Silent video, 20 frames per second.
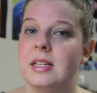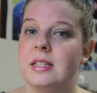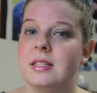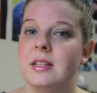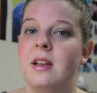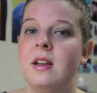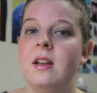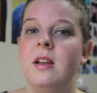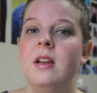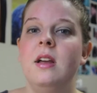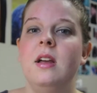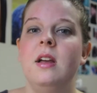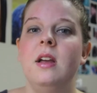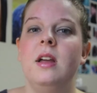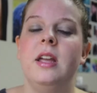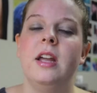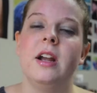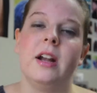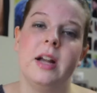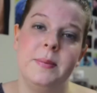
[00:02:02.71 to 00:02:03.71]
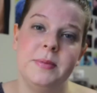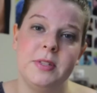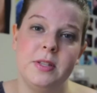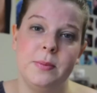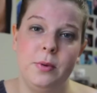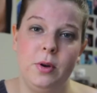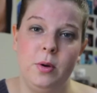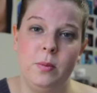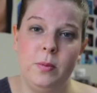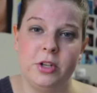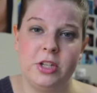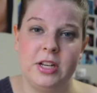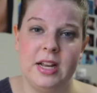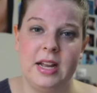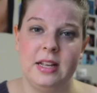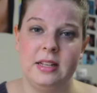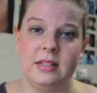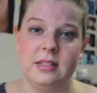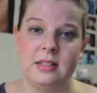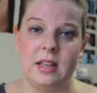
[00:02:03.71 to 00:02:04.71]
is Here Comes the Boom, which
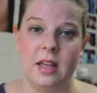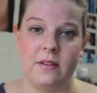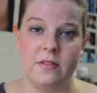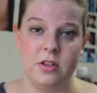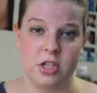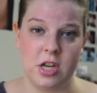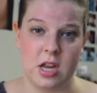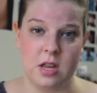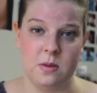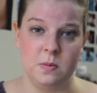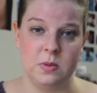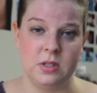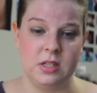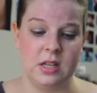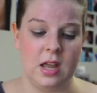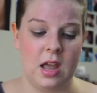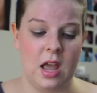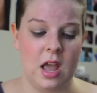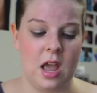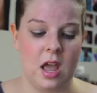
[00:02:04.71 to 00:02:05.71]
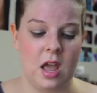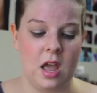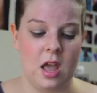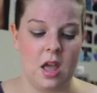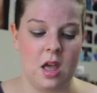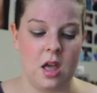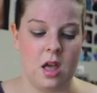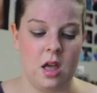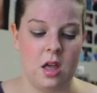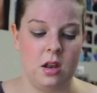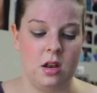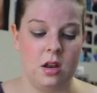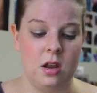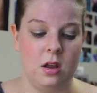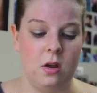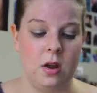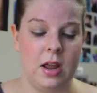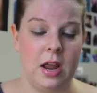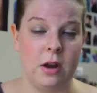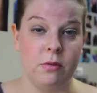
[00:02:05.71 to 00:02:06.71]
has Kevin James and
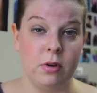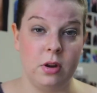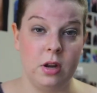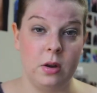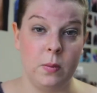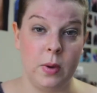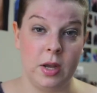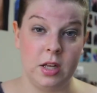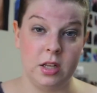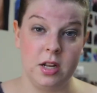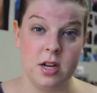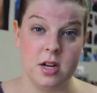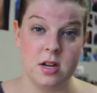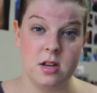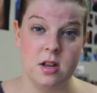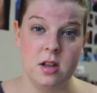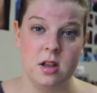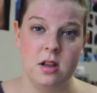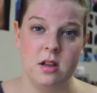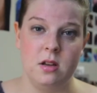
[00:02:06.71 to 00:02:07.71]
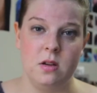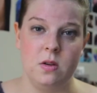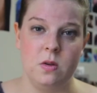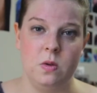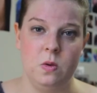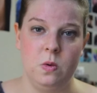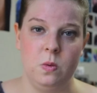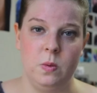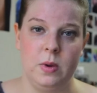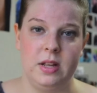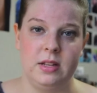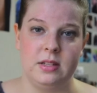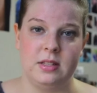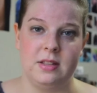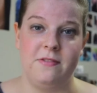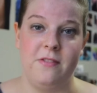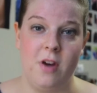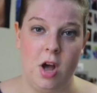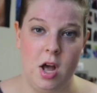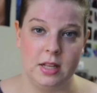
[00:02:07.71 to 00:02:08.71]
Henry Winkler, who was the
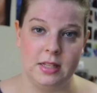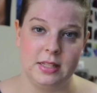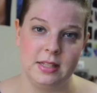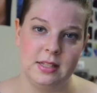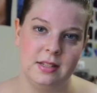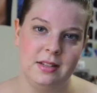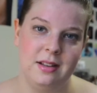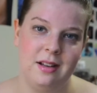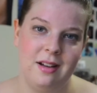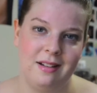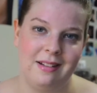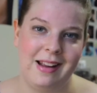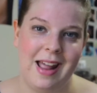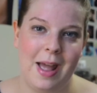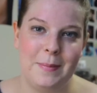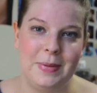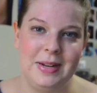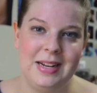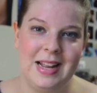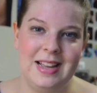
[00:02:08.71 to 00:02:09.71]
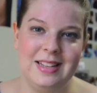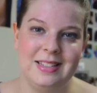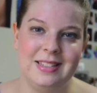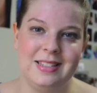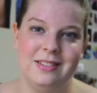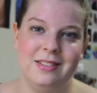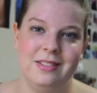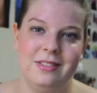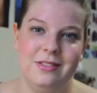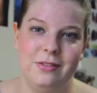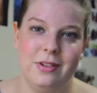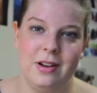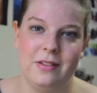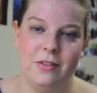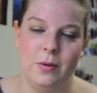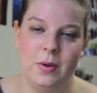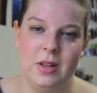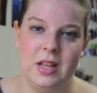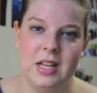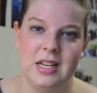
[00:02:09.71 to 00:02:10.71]
Fonz on Happy Days, for
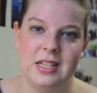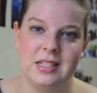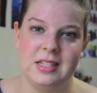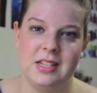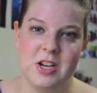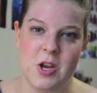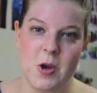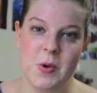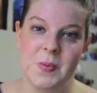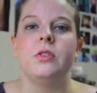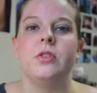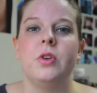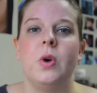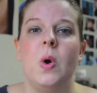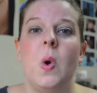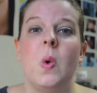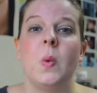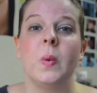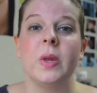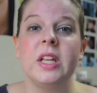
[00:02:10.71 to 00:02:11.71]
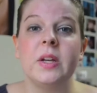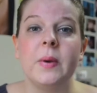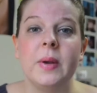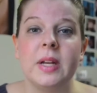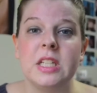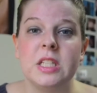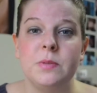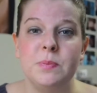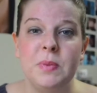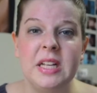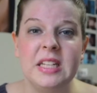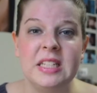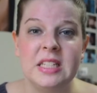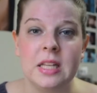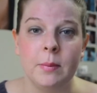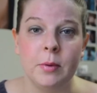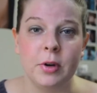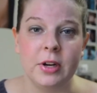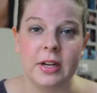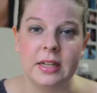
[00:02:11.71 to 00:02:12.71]
everyone that doesn't know. So a really quick speed
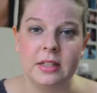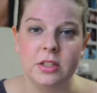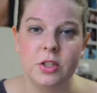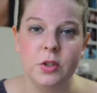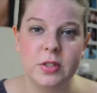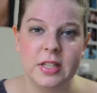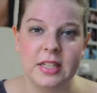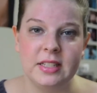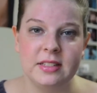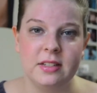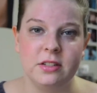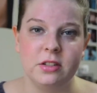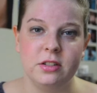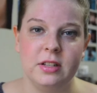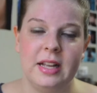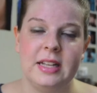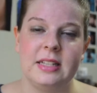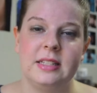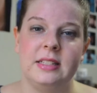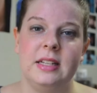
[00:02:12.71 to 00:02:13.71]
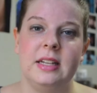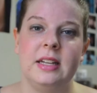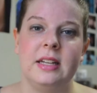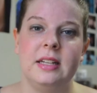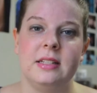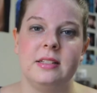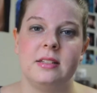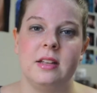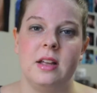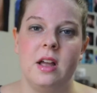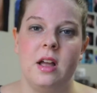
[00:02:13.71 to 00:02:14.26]
summary, 2 sentences or less, is